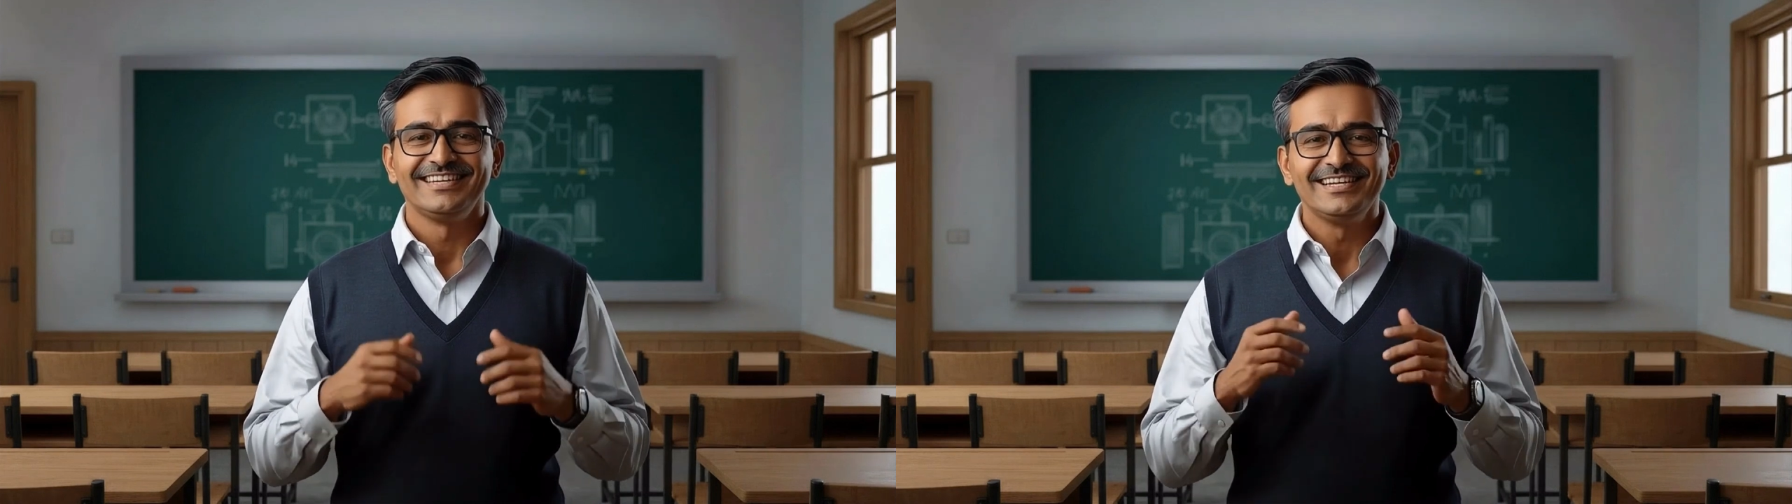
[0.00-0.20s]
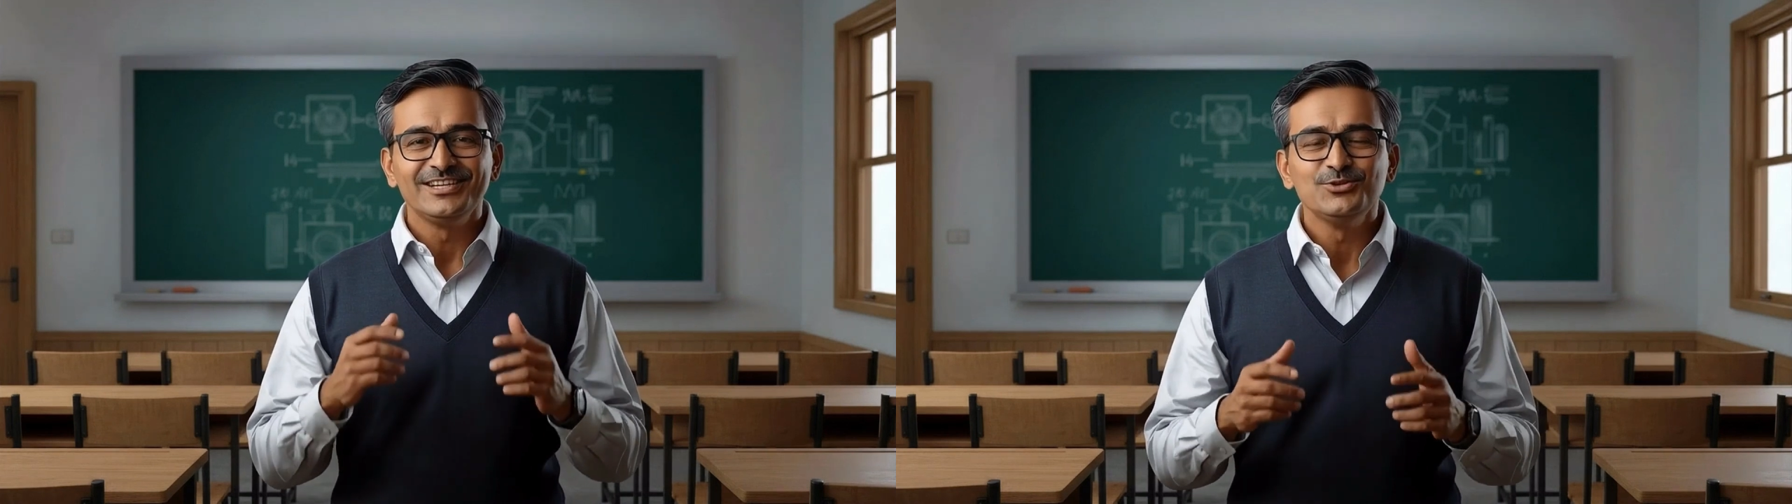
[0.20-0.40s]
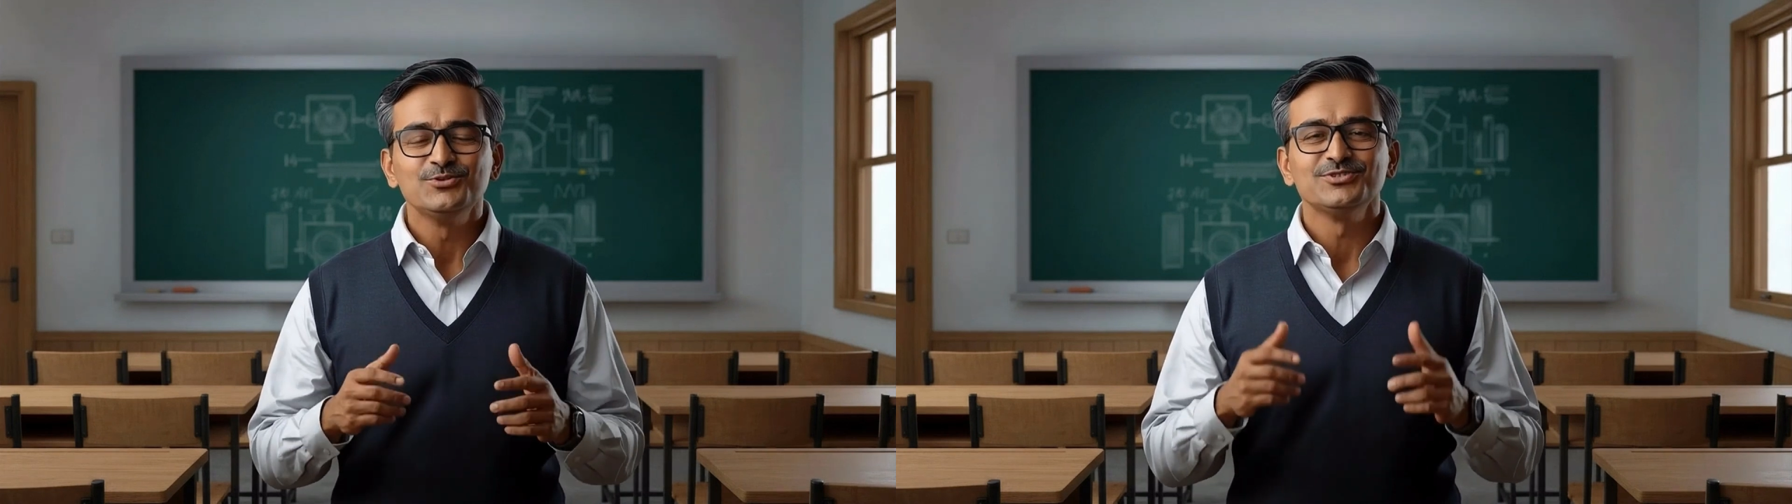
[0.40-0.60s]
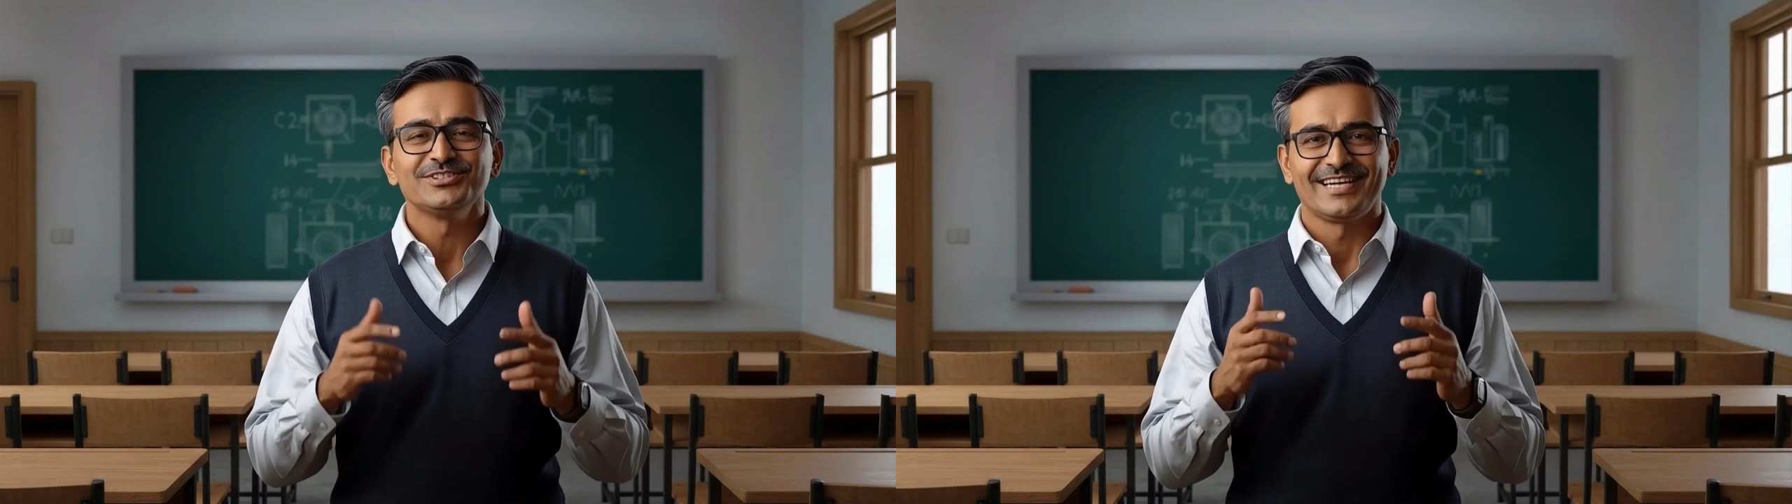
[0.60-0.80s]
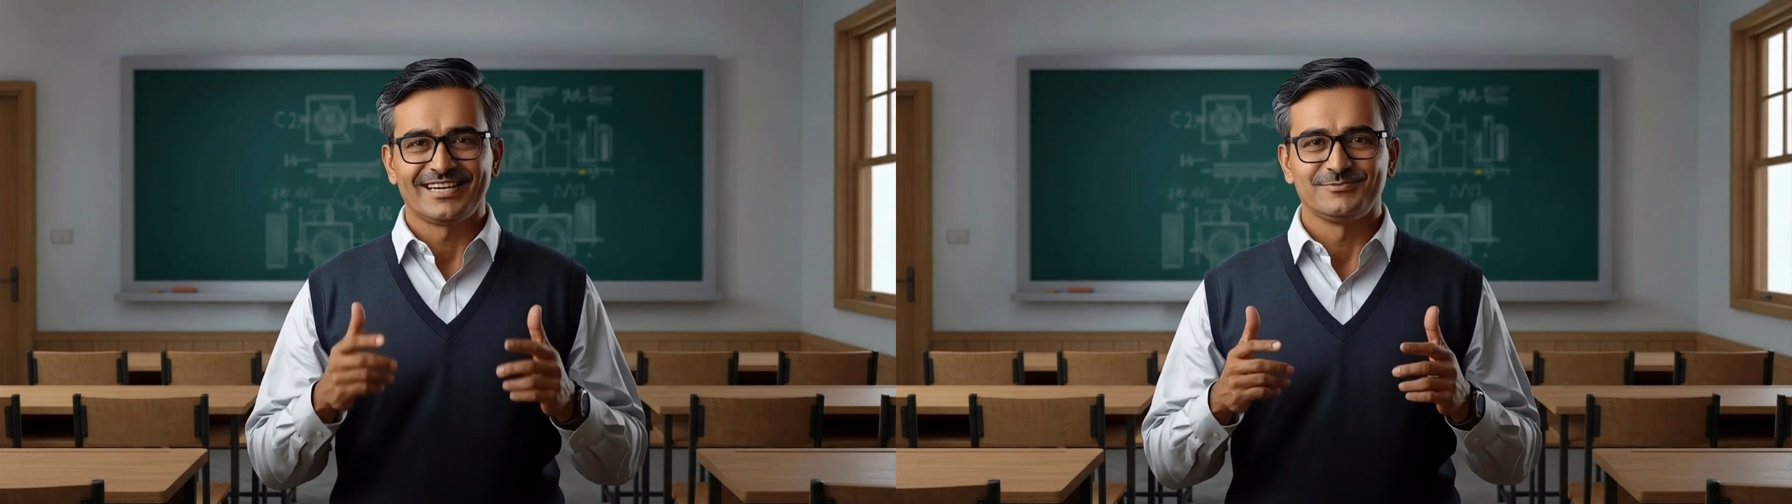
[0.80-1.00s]
reduced
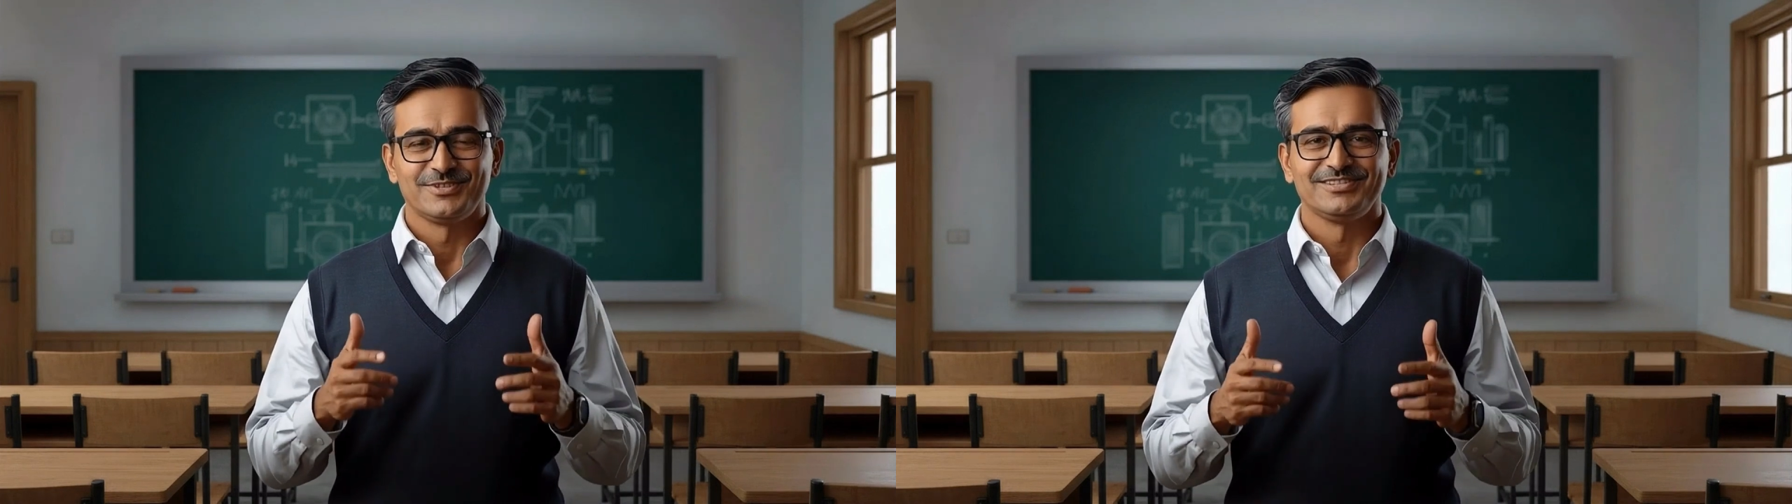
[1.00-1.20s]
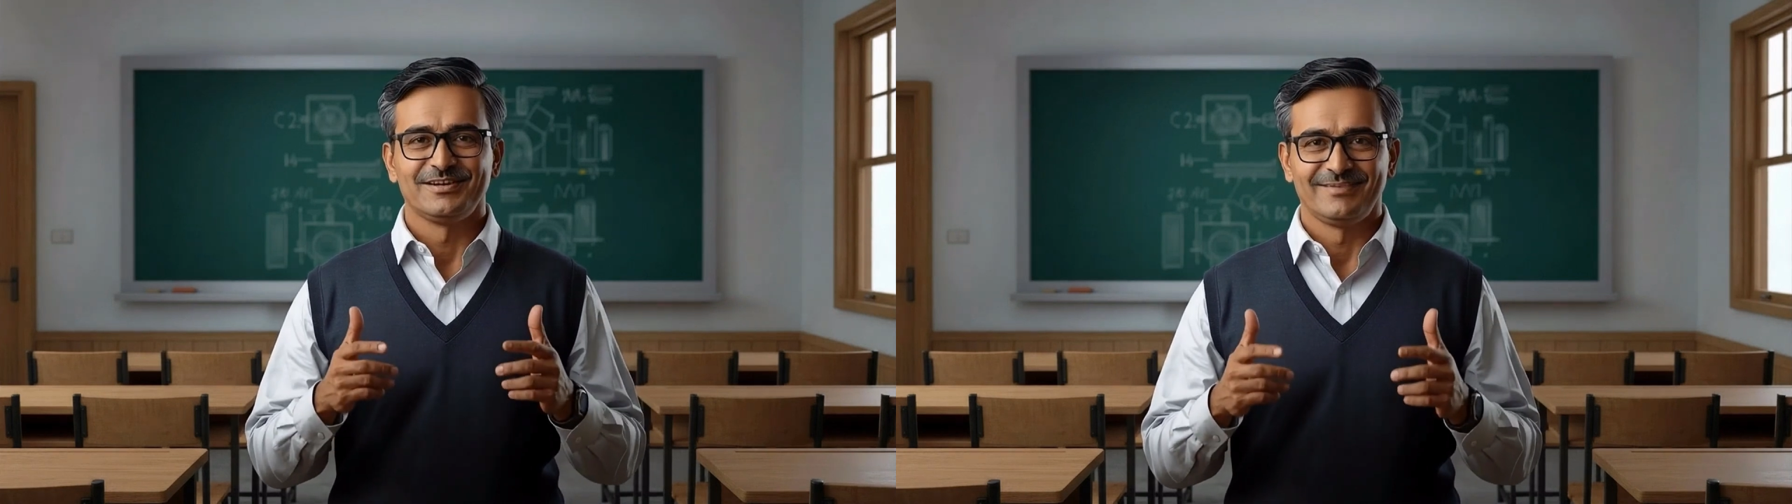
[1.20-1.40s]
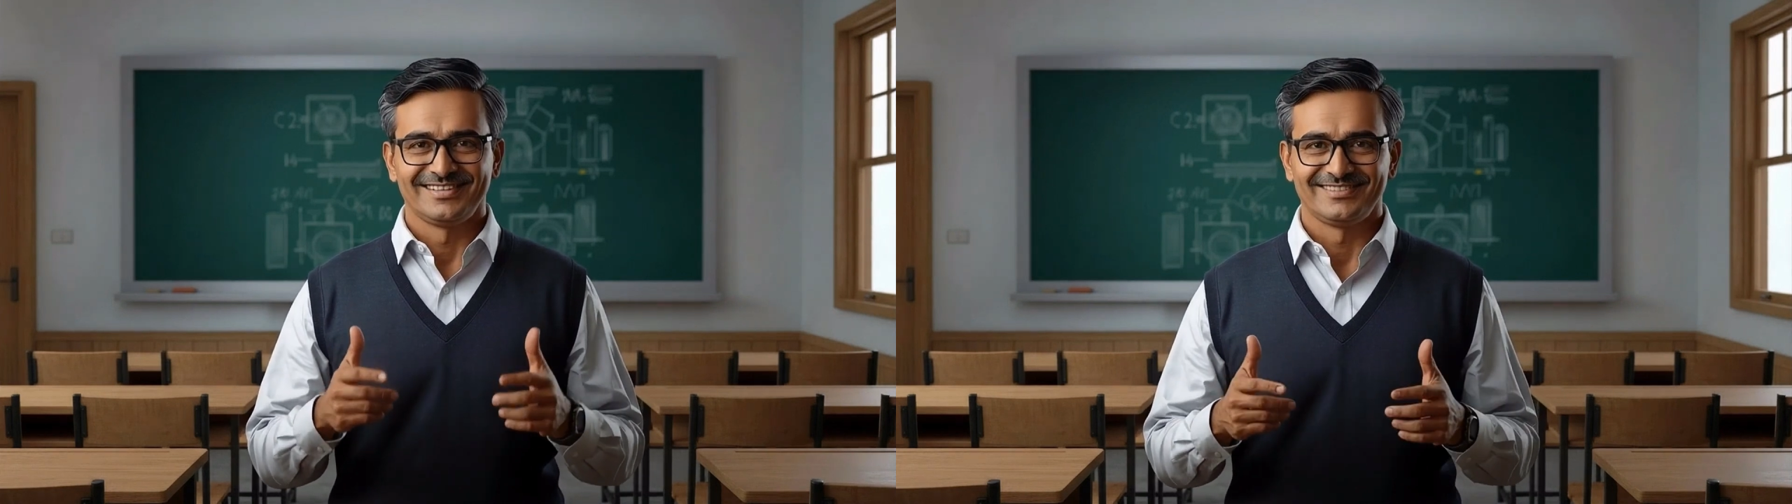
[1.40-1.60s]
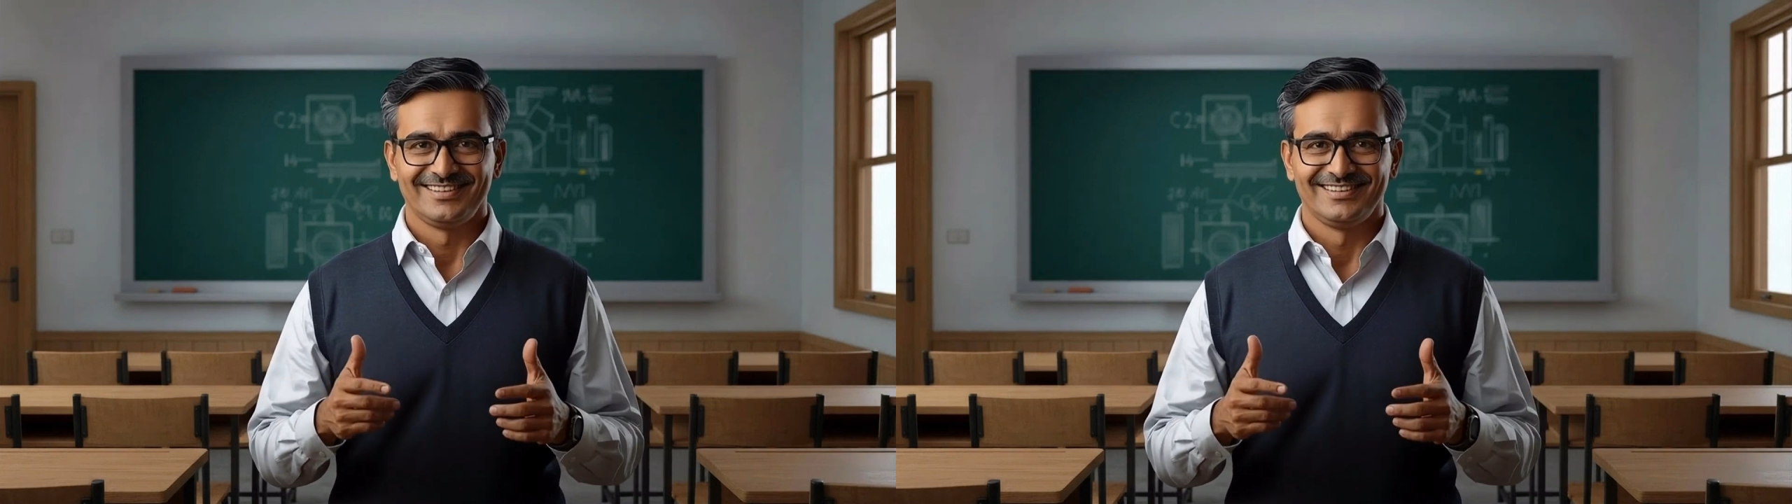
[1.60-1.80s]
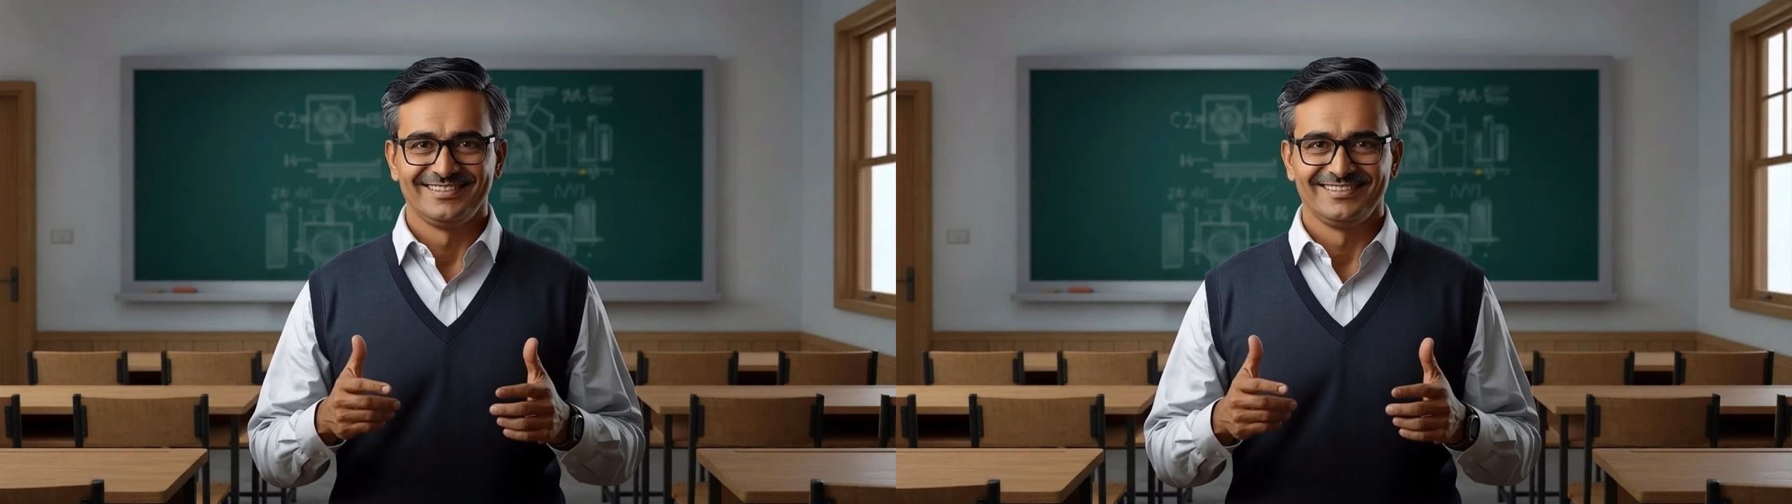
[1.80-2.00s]
transmission
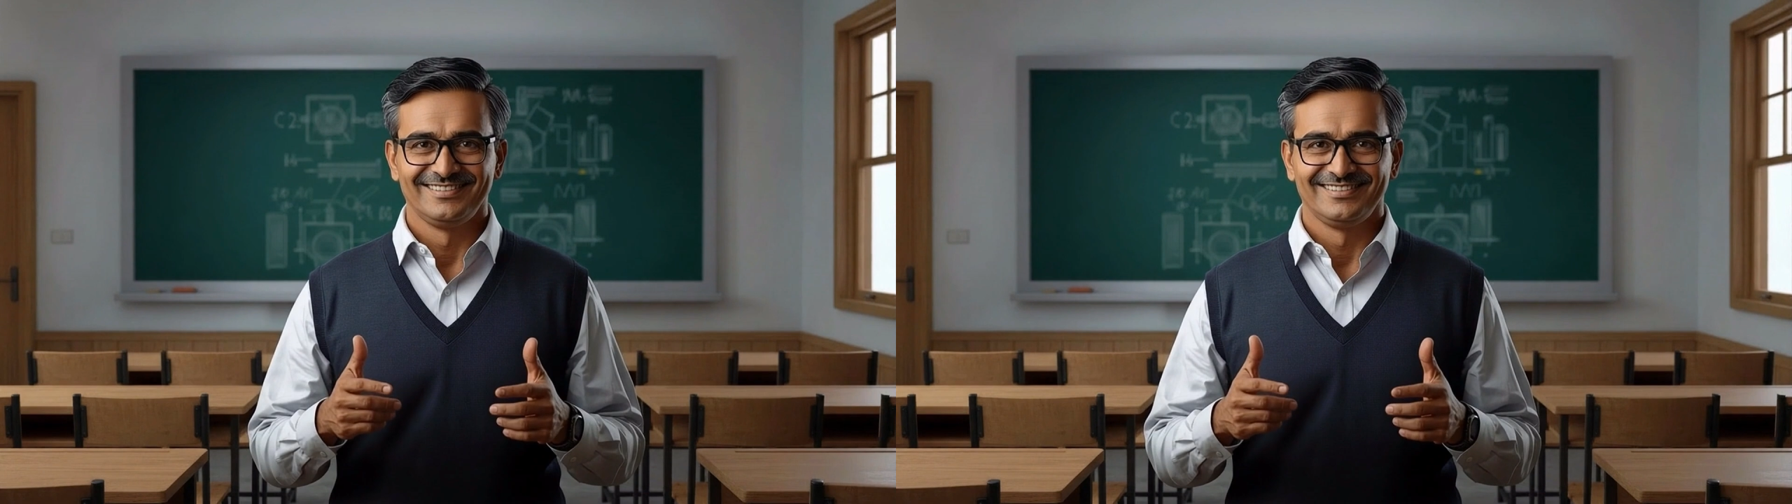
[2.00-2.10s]
capacity.